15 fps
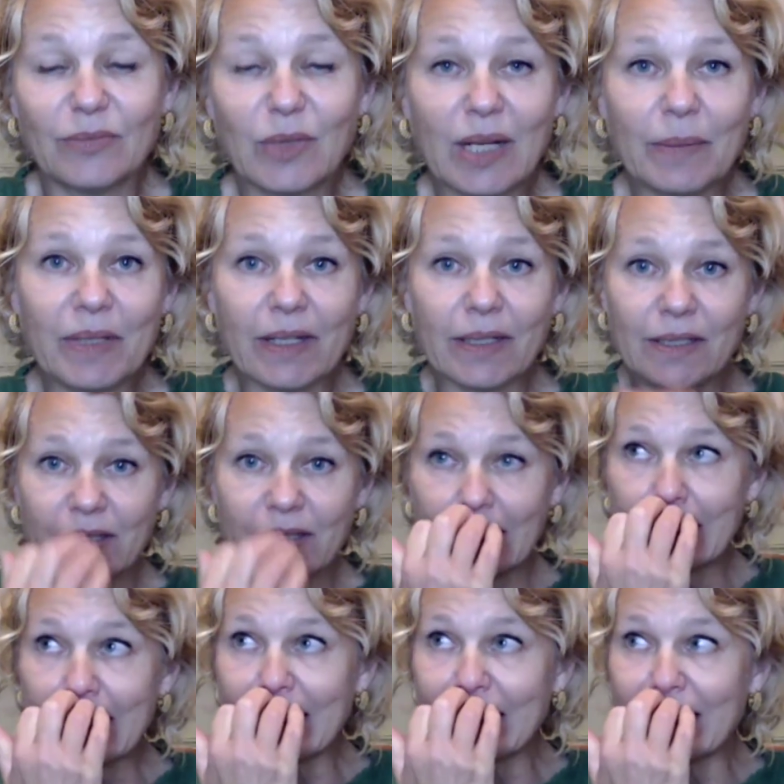What I'm going to
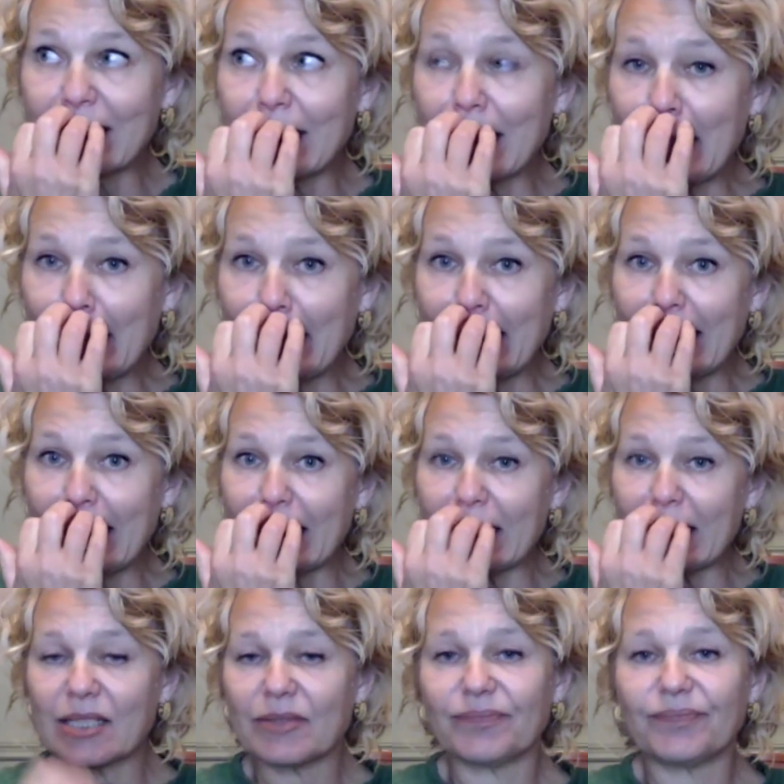suggest in that
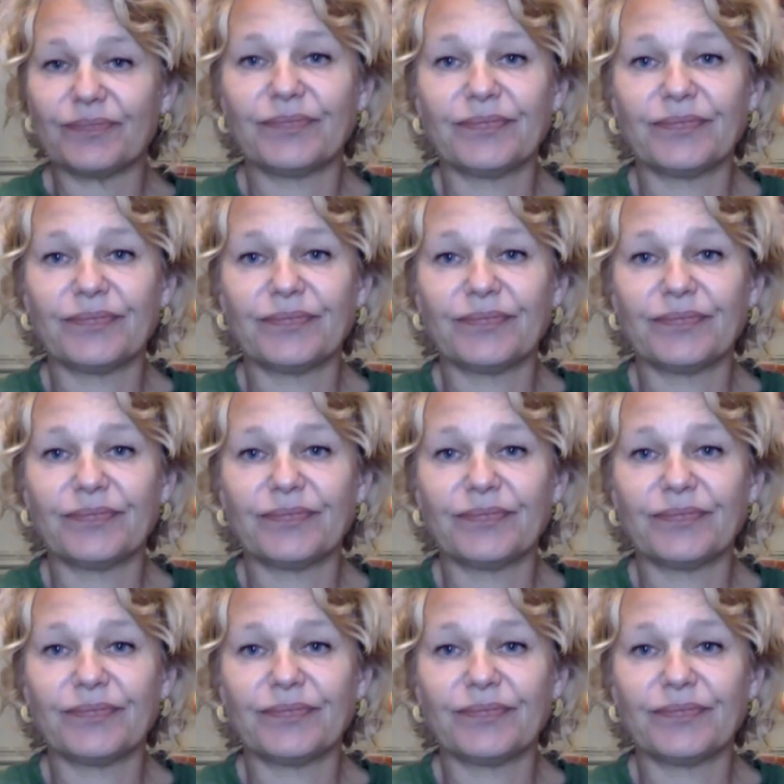is,